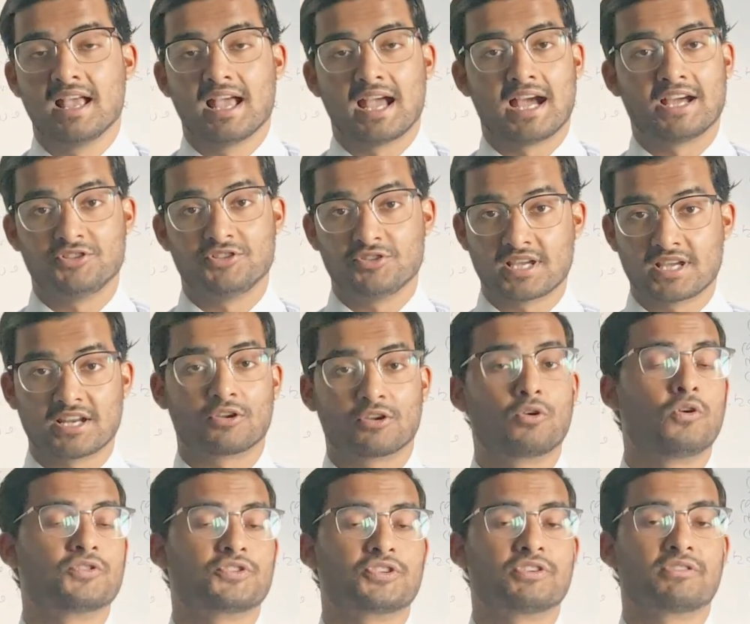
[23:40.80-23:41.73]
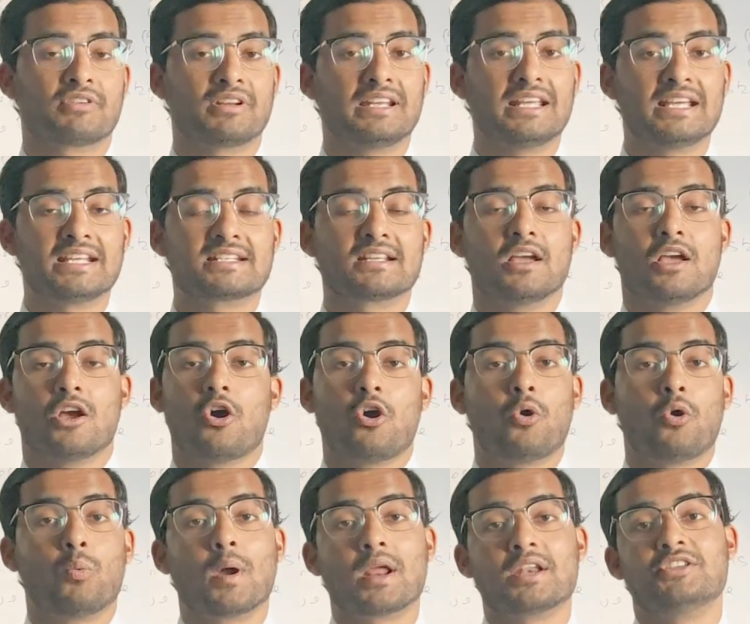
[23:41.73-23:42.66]
and you can go on to relate,
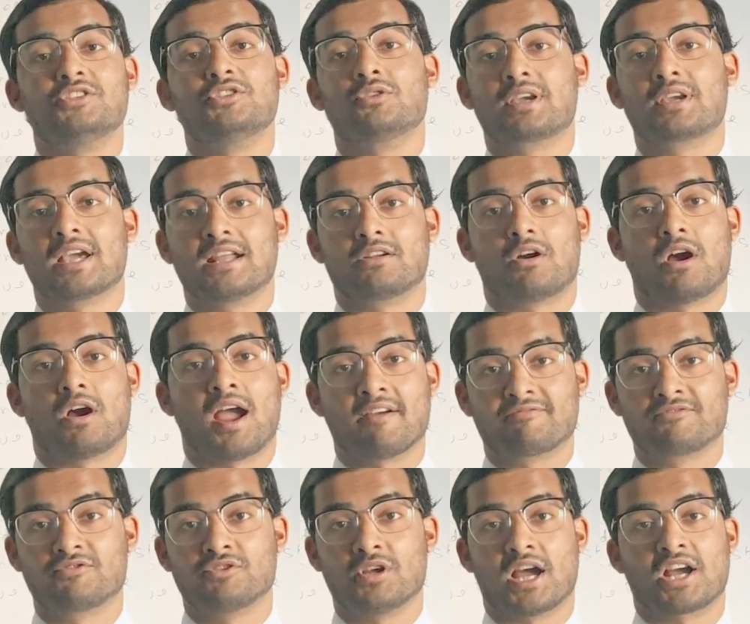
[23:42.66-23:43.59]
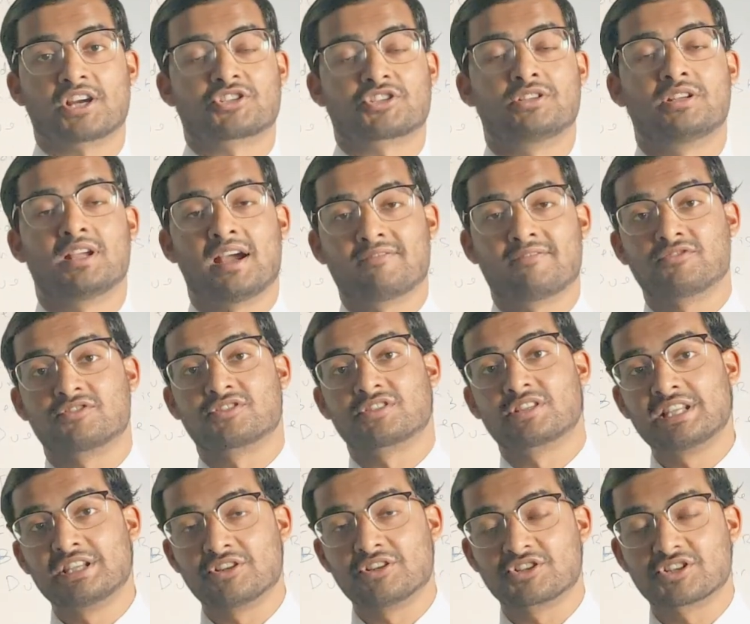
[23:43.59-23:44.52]
or when you have to
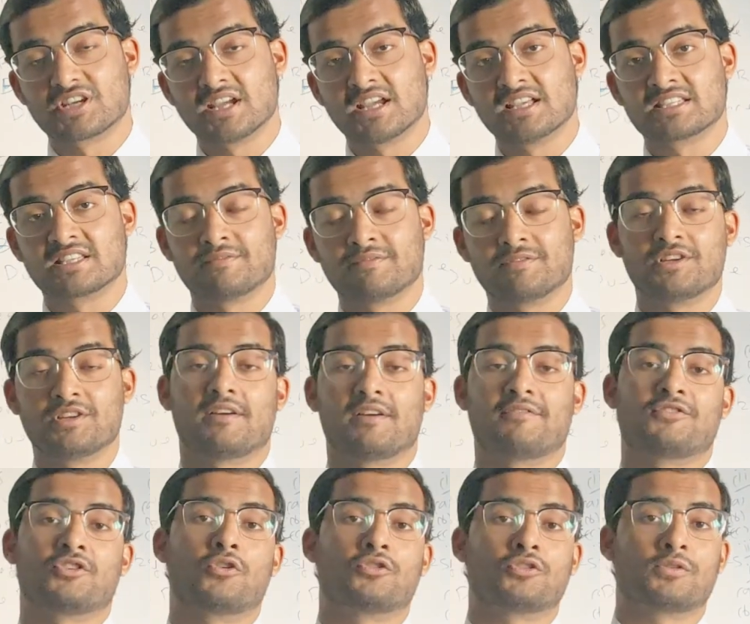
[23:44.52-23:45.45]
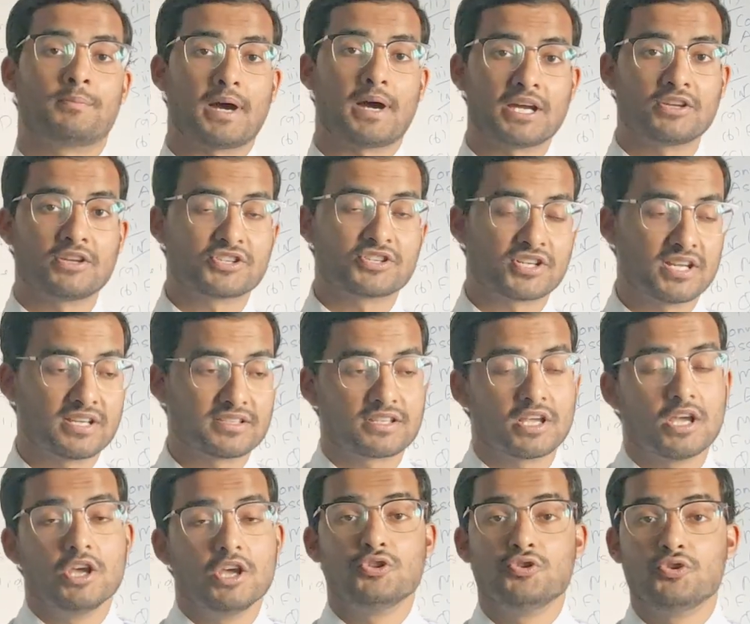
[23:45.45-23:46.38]
sell your shares and then you have to go on to buy your shares.
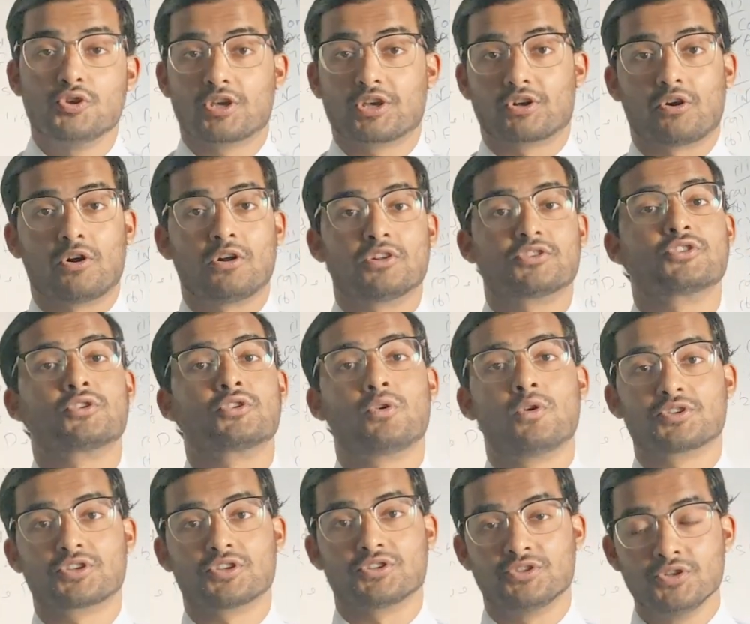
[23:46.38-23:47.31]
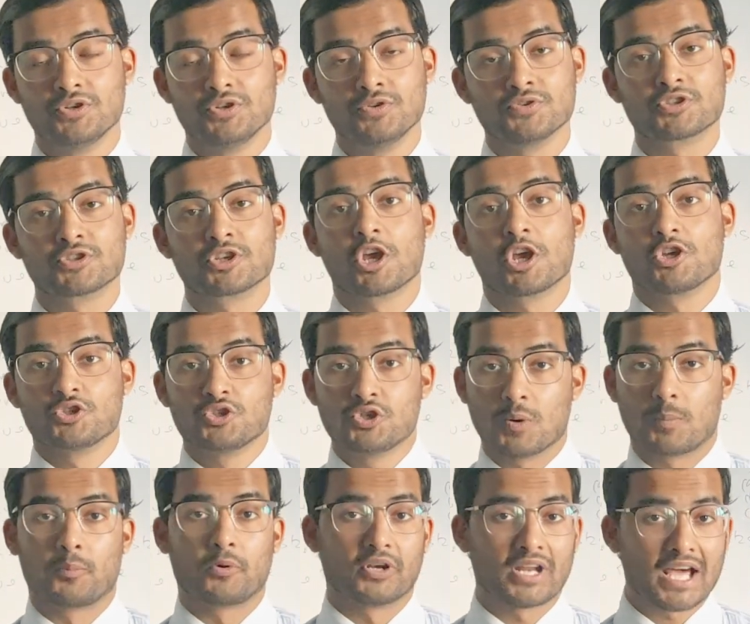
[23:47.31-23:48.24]
You can also go on to use
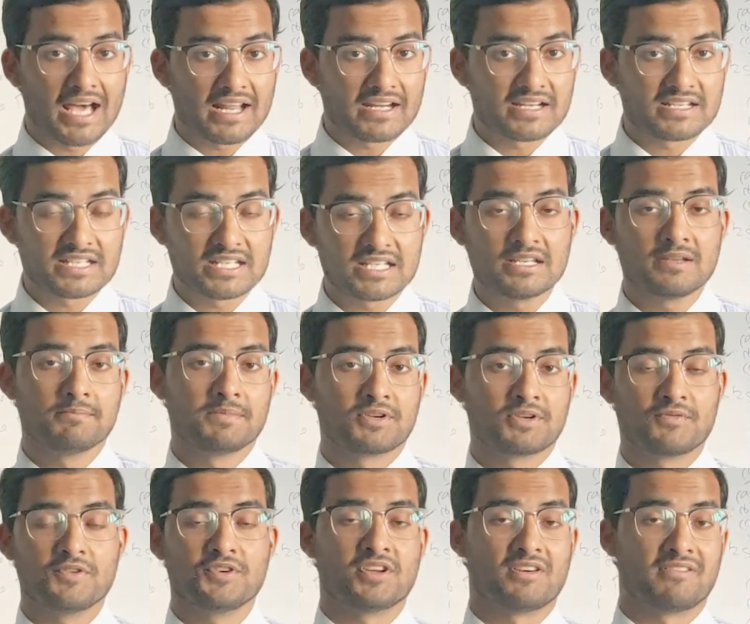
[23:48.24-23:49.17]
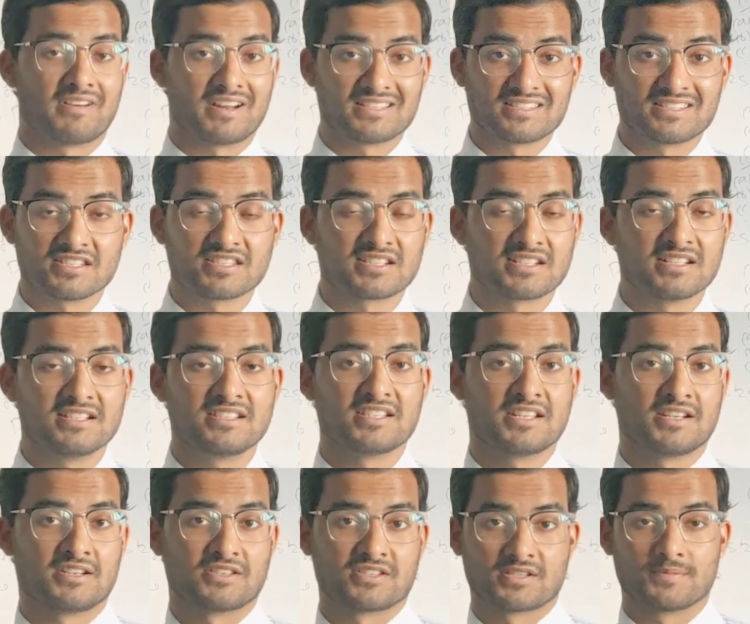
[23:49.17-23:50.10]
your polarity between your resistance
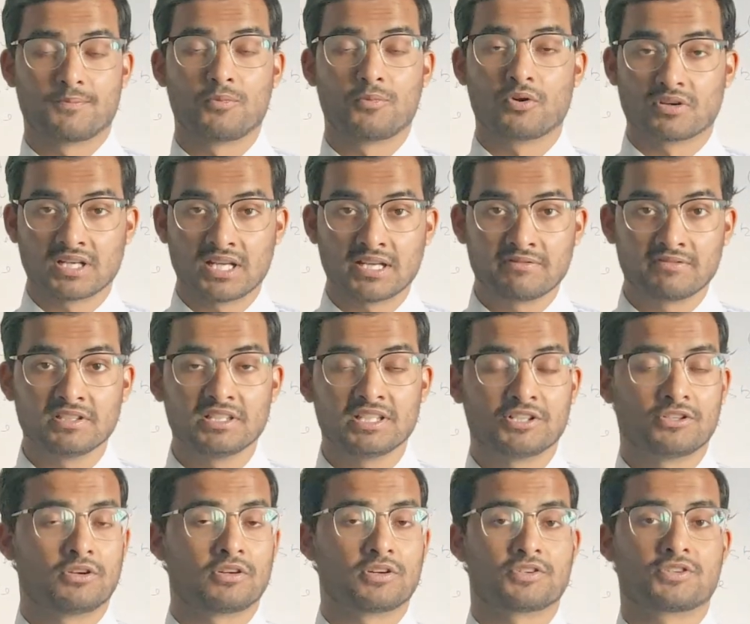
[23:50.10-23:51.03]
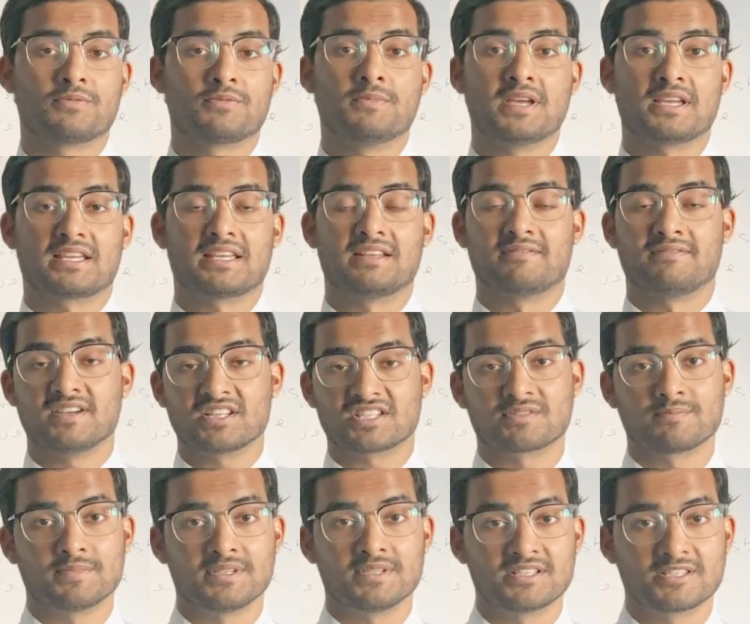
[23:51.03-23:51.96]
and your support level in order to make
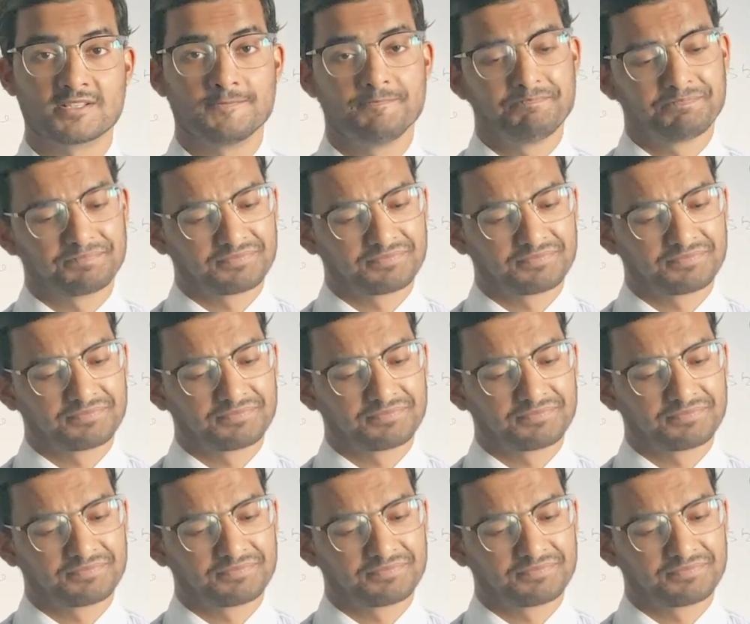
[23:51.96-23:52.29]
investments.